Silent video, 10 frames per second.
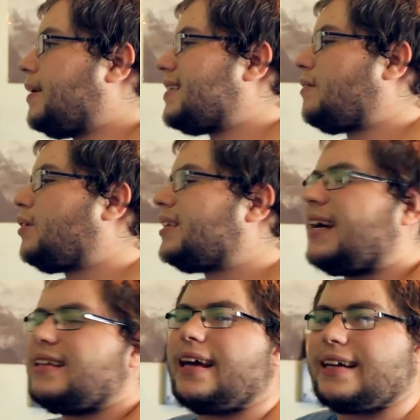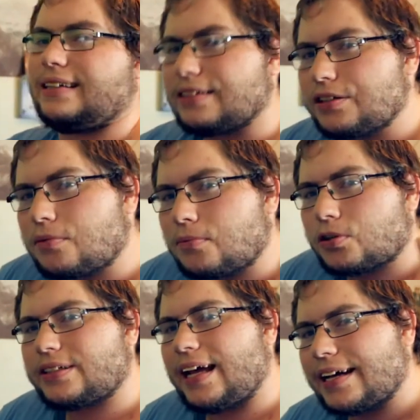because I wanted to add like a little
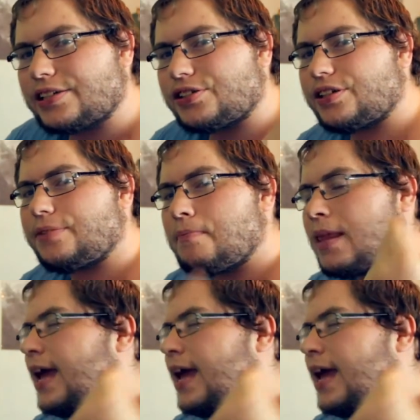more texture.